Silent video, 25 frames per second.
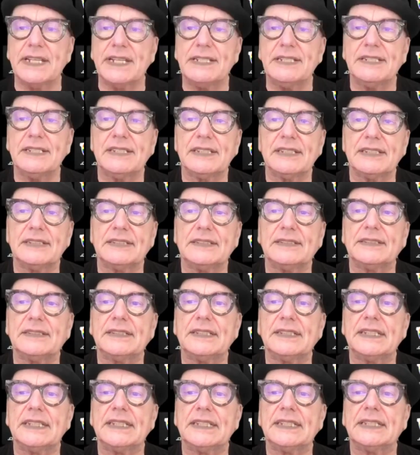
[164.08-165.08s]
was very
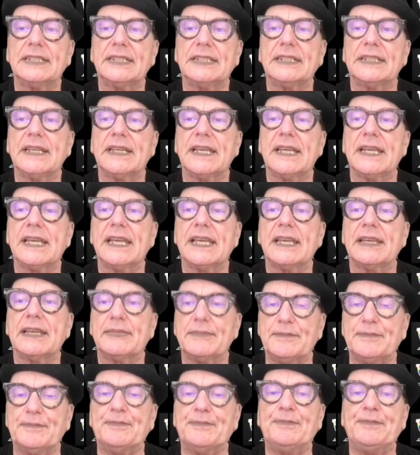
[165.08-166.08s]
hard.
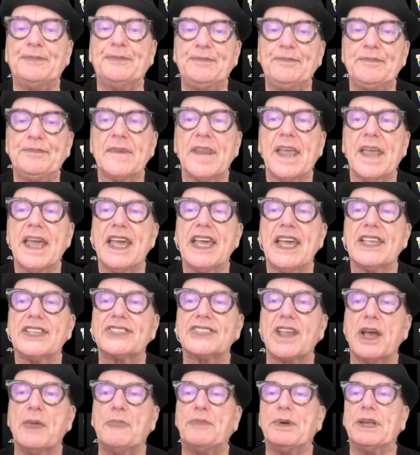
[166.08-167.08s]
Yeah.
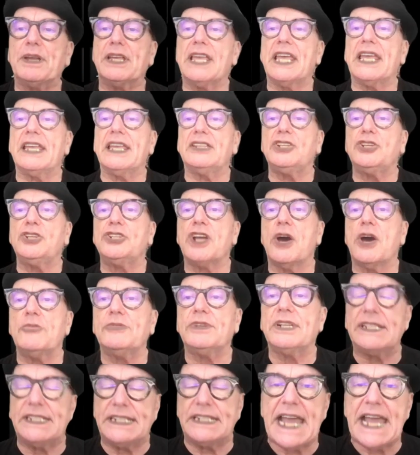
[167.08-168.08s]
So, but you
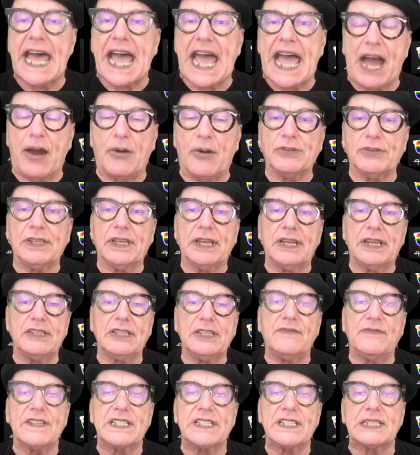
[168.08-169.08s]
don't now.
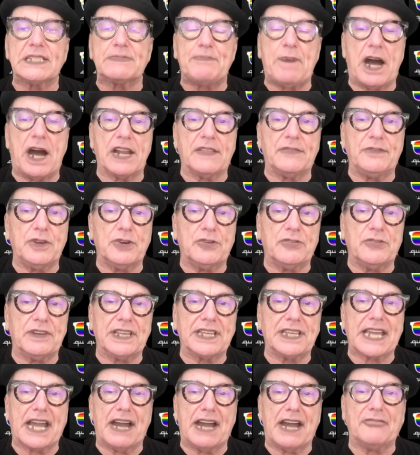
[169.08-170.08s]
This is part of your
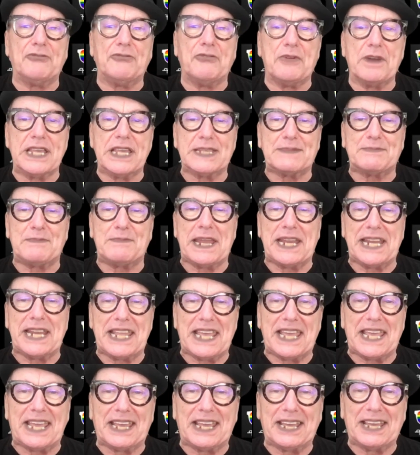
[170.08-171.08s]
recovery is being
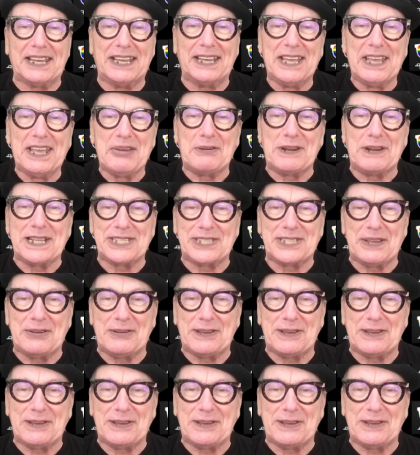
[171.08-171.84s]
here, but there's no